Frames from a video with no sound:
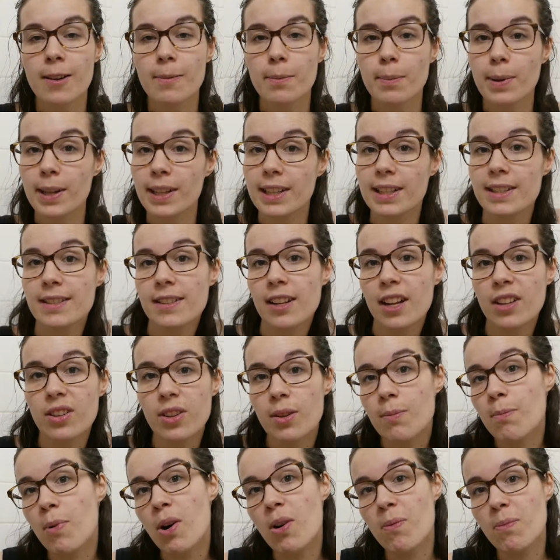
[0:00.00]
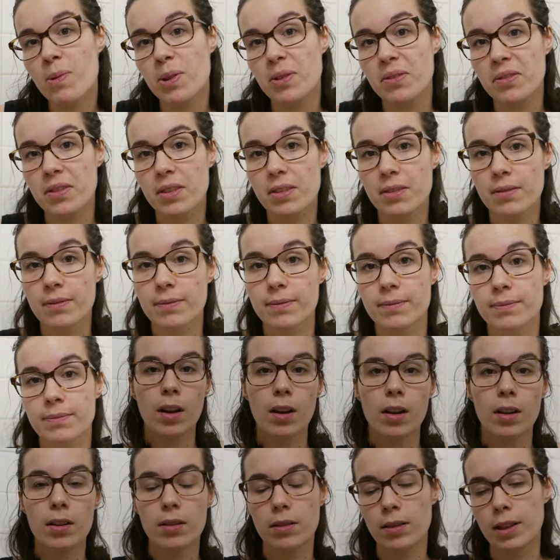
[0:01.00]
But it's not the moment.
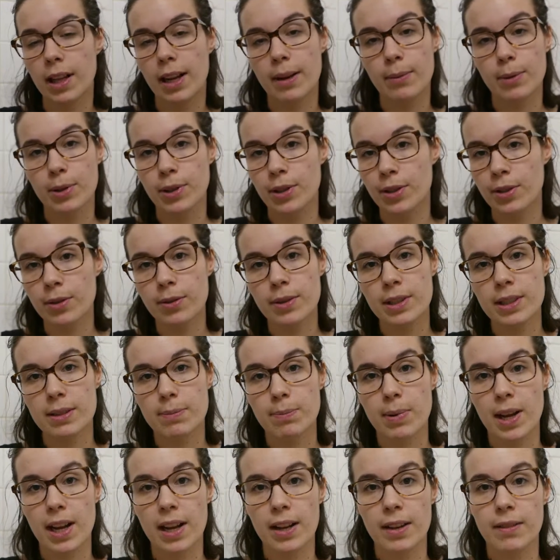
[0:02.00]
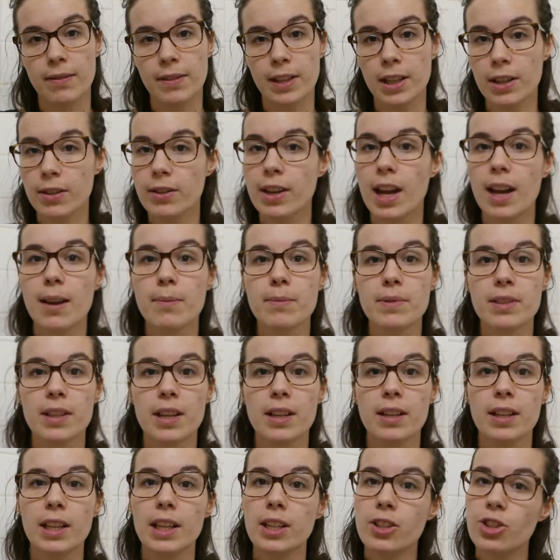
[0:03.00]
All I want to do is play video games
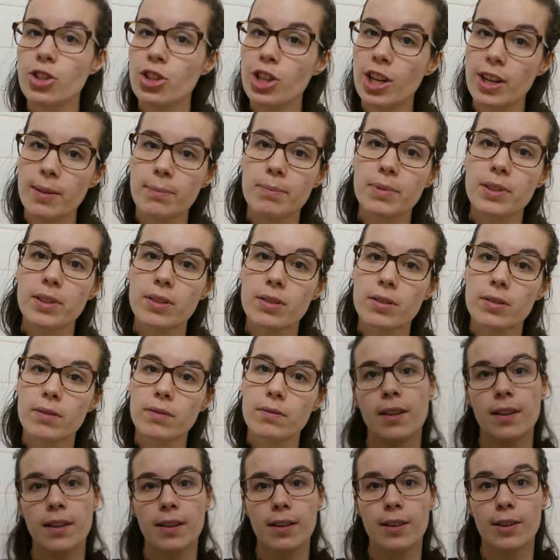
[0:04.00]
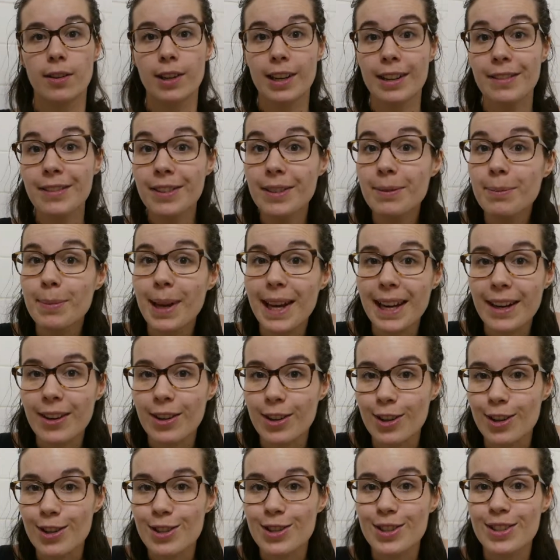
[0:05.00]
and eat chips. Or even
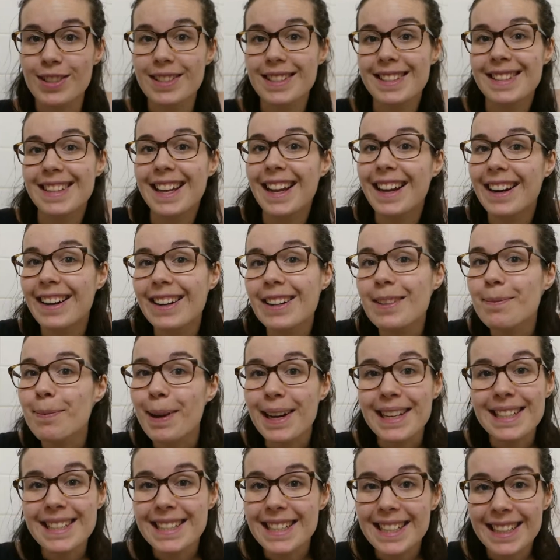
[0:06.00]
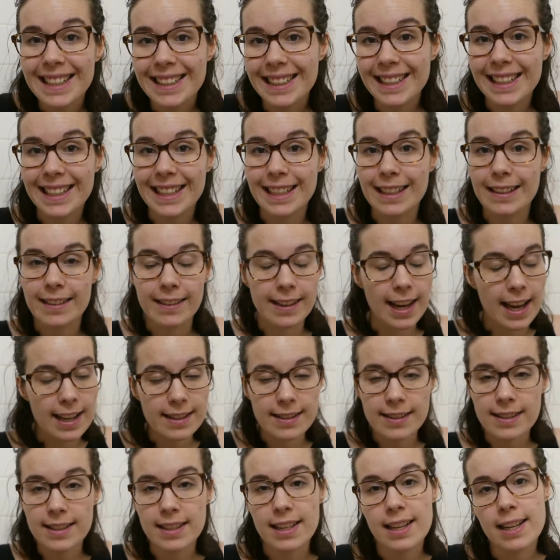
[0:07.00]
better, just stare at my ceiling,
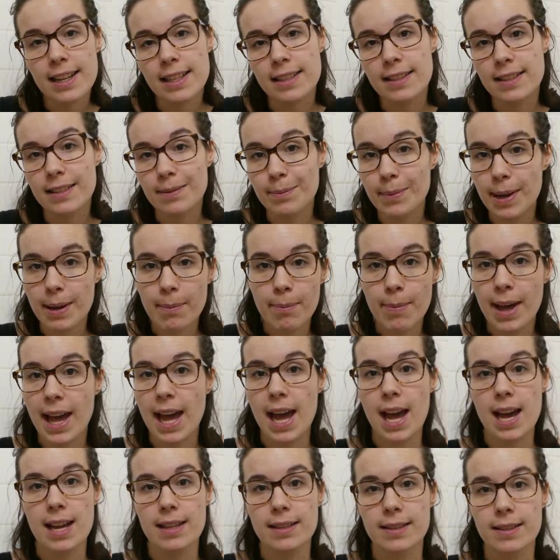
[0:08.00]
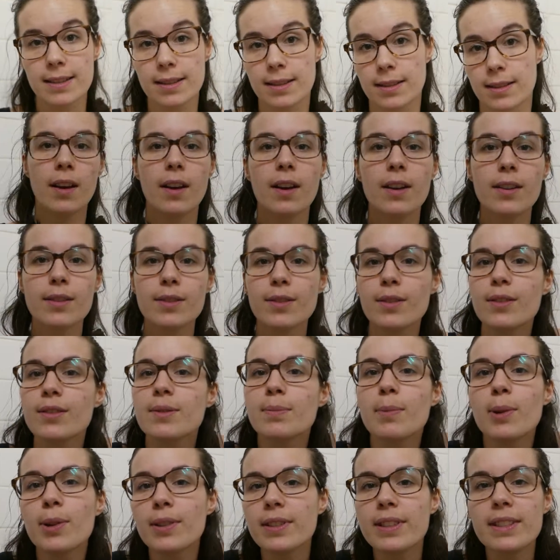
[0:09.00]
that's it, in my bed. So
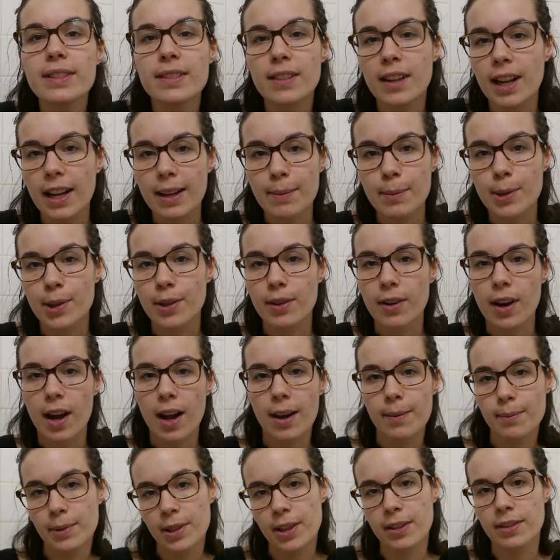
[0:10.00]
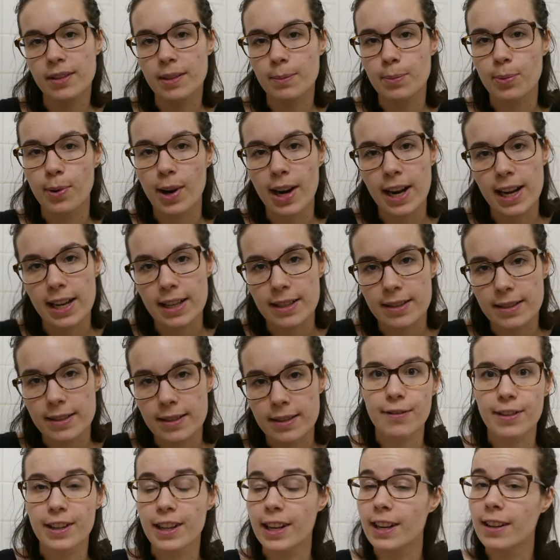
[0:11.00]
small disclaimer, I'm not
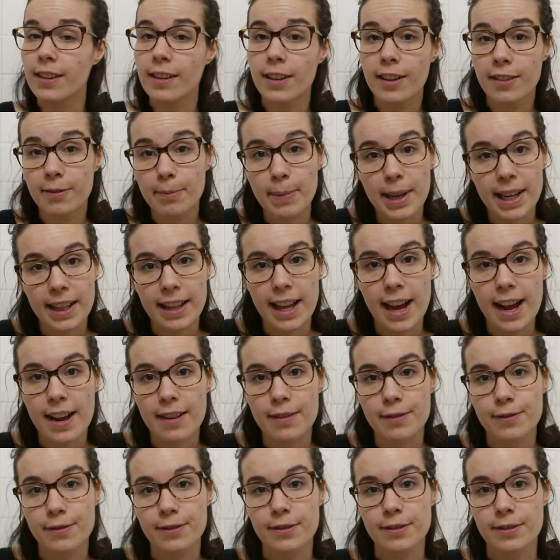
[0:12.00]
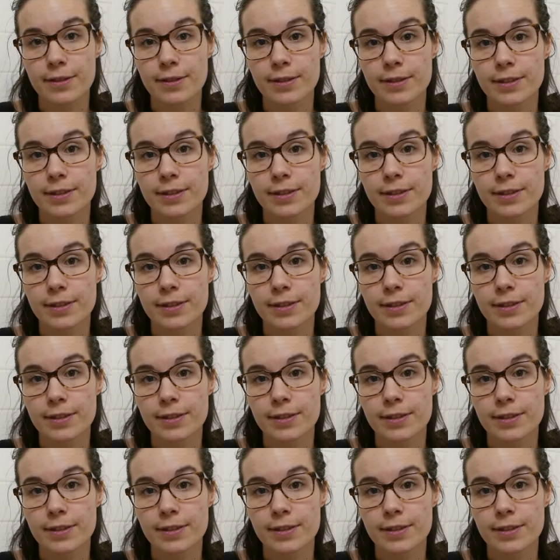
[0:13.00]
depressed, and I love my life.